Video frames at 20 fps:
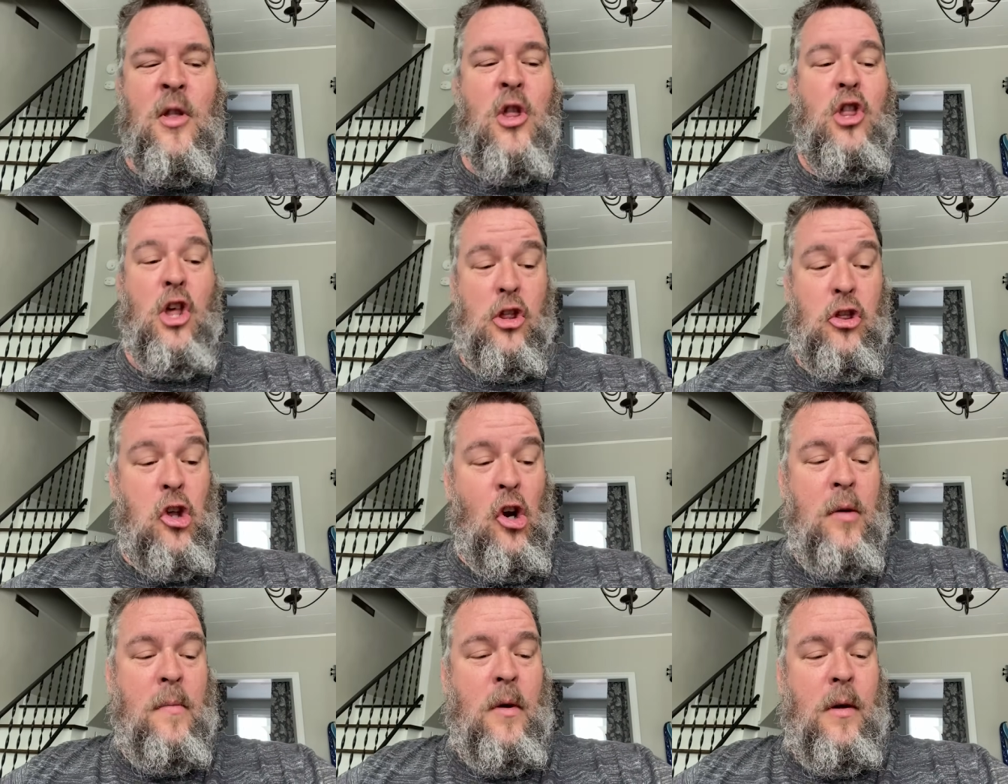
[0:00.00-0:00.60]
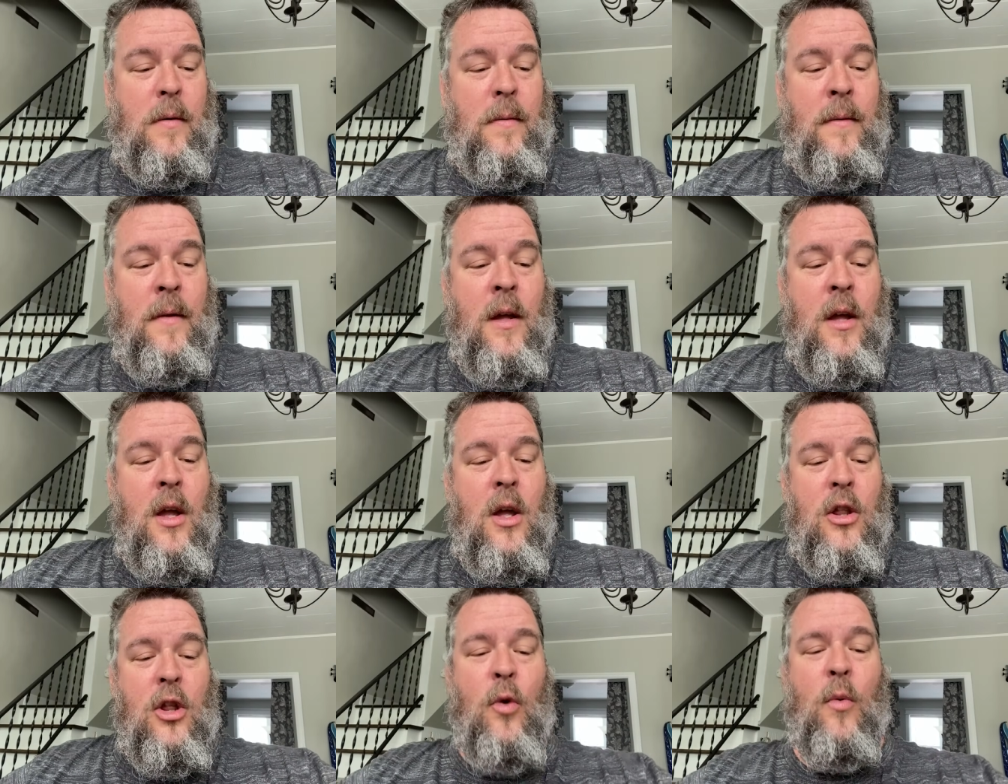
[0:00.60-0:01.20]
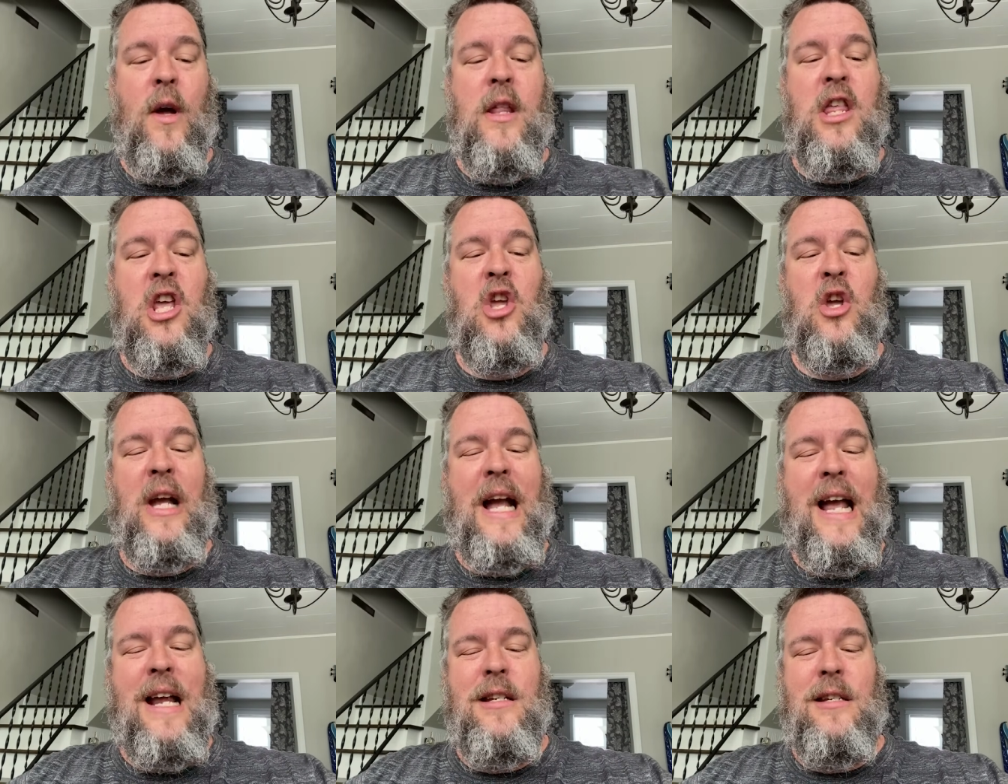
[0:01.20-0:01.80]
The thermal, the one that you
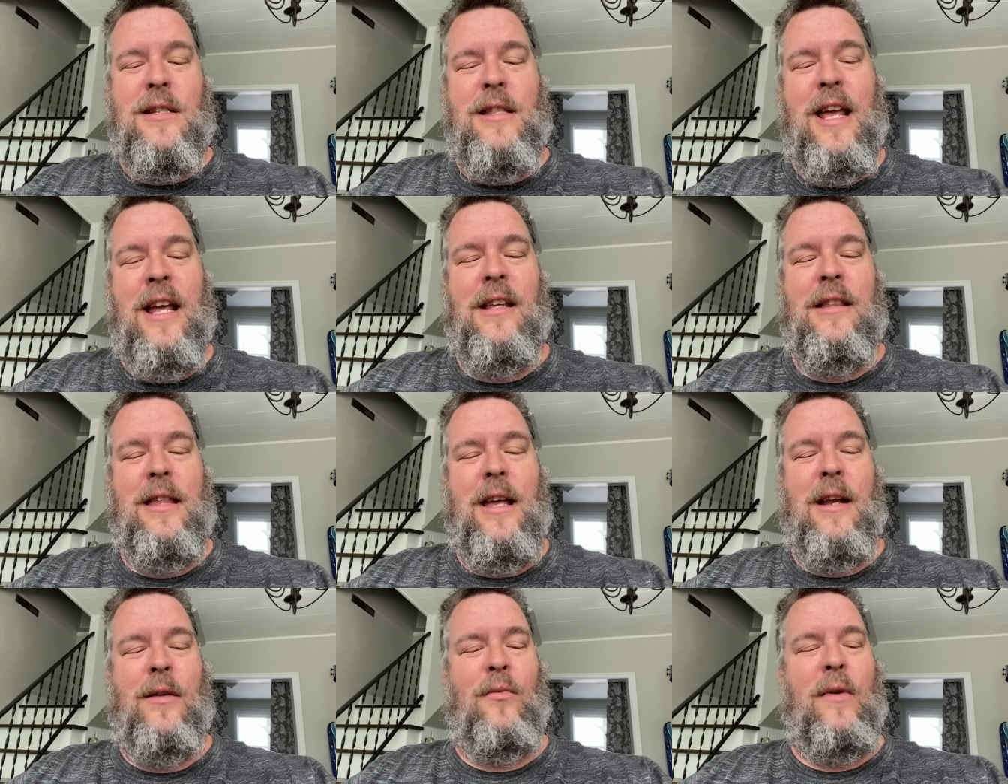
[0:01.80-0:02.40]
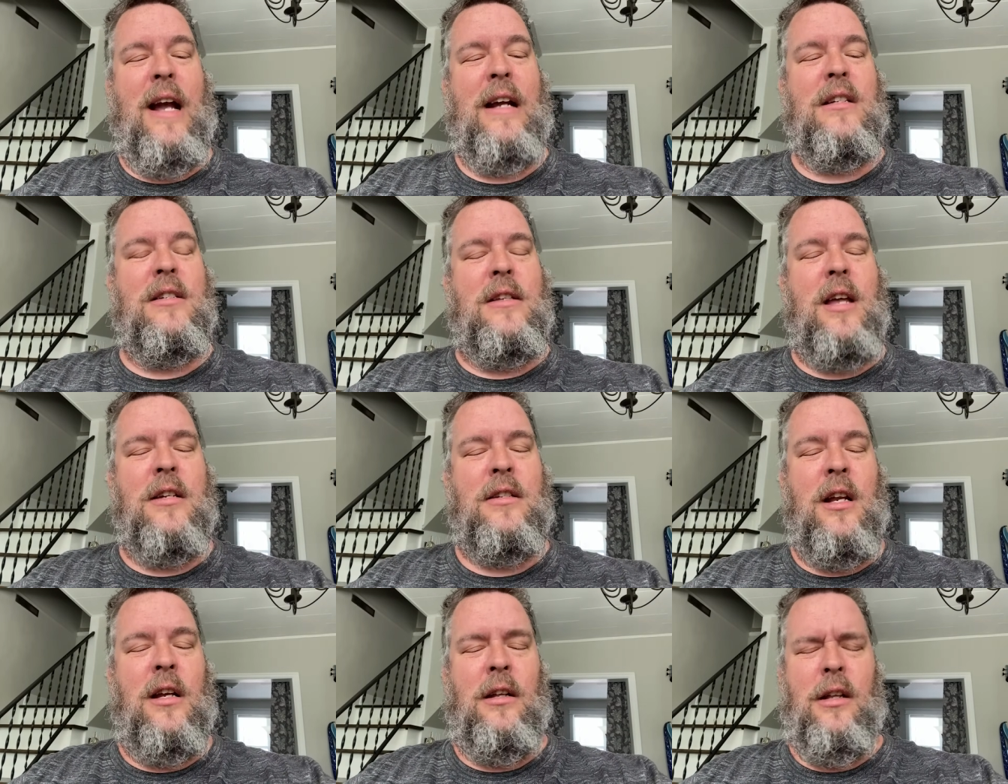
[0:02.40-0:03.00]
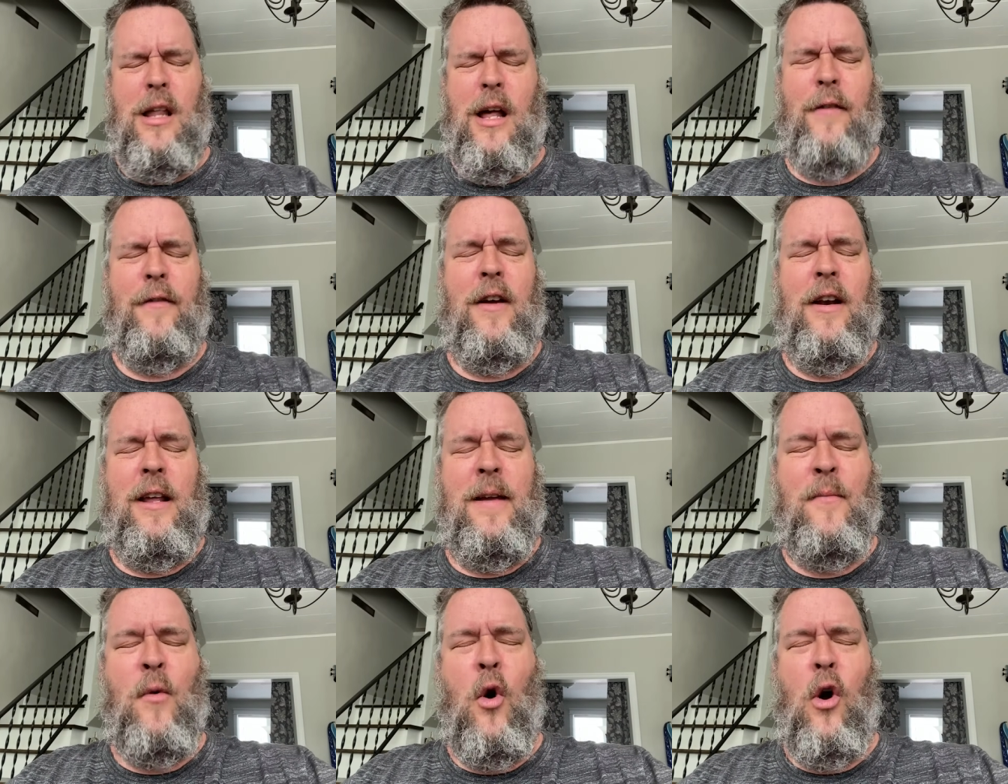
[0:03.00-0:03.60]
guys think that Rex doesn't love
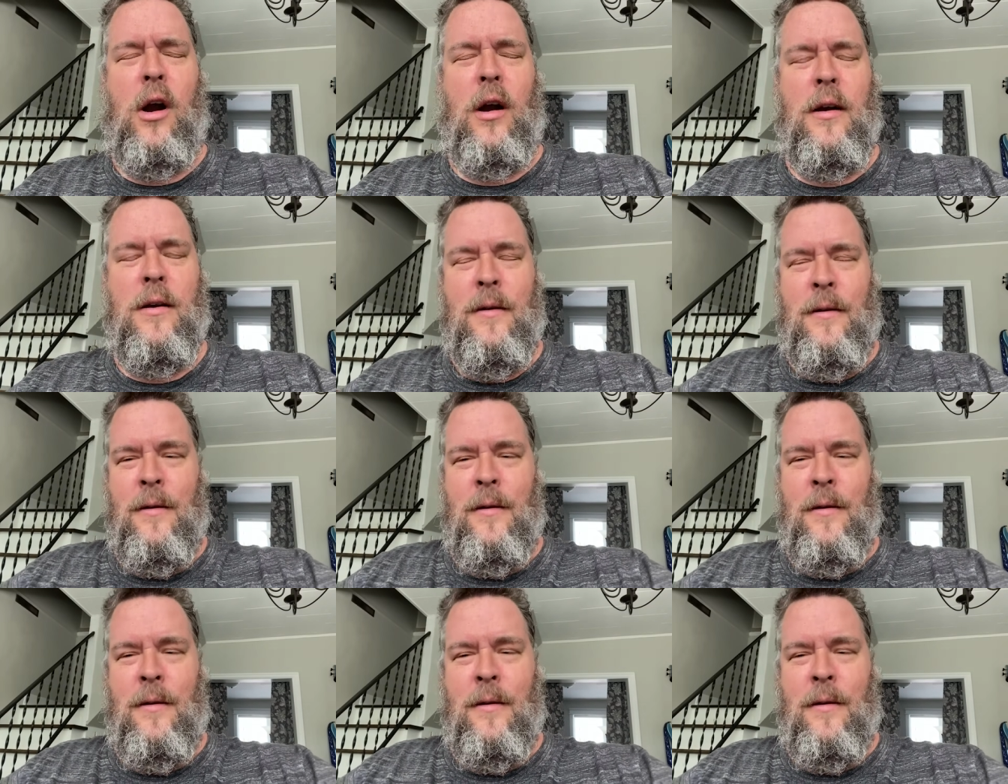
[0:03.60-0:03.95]
anymore.